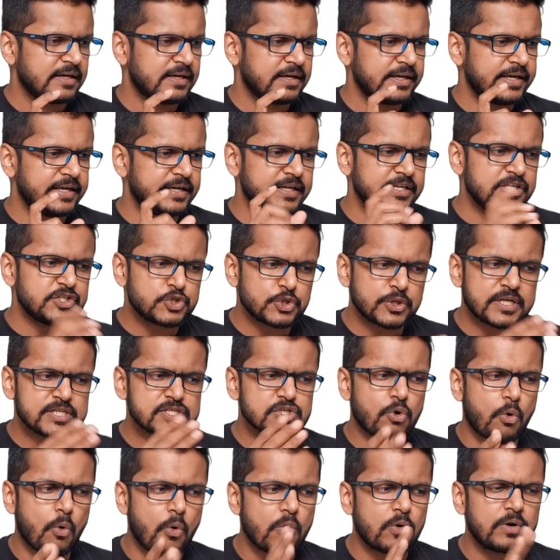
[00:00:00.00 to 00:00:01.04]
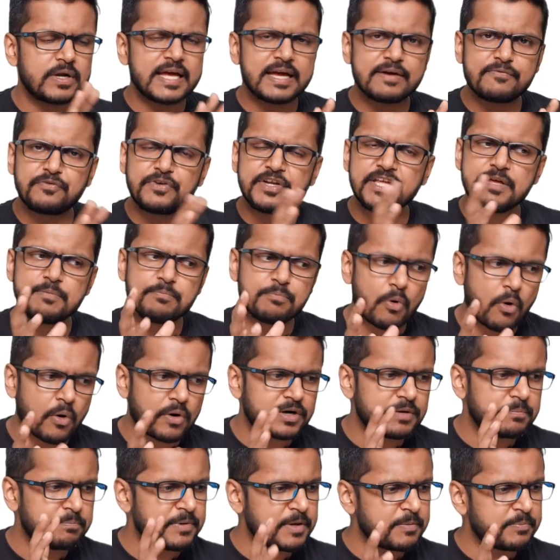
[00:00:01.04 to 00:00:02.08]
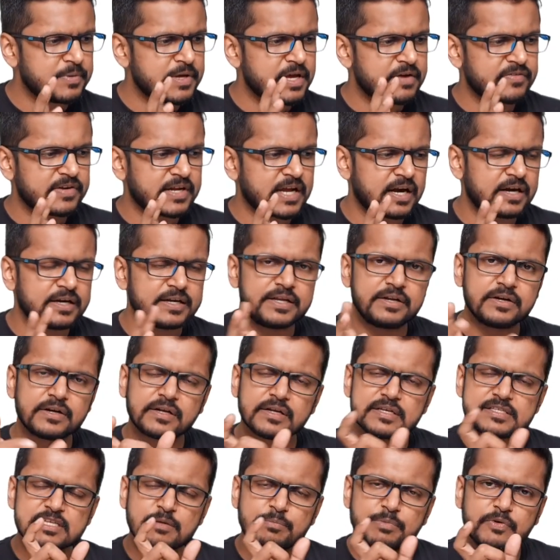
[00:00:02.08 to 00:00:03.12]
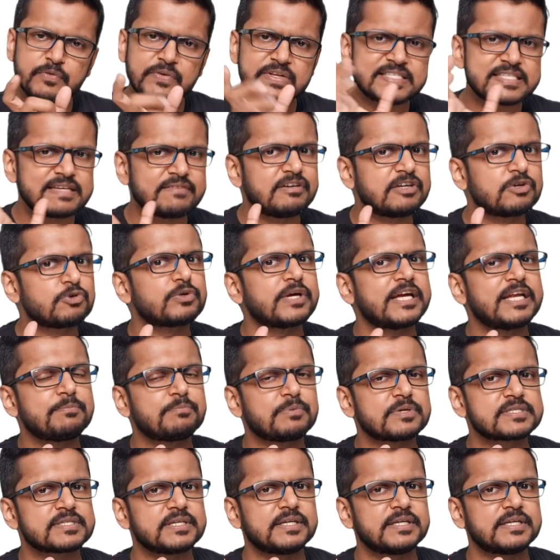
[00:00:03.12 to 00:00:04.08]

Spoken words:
In insurance, gold, FD, bond, PPF and RD, returns are between 7 to 9%.